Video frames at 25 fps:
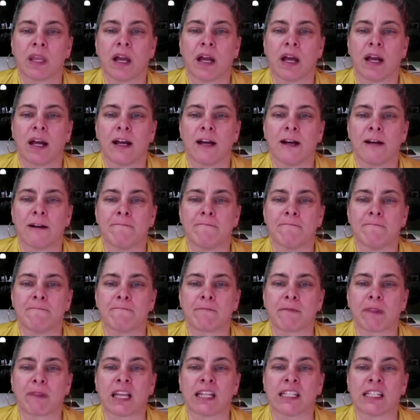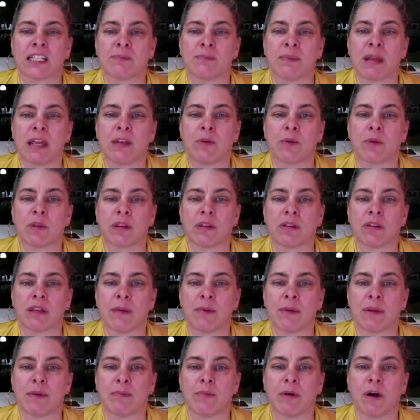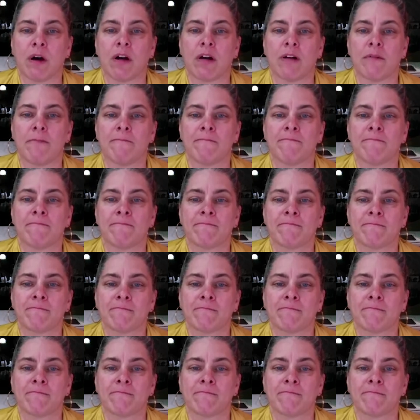It's made with lemon balm,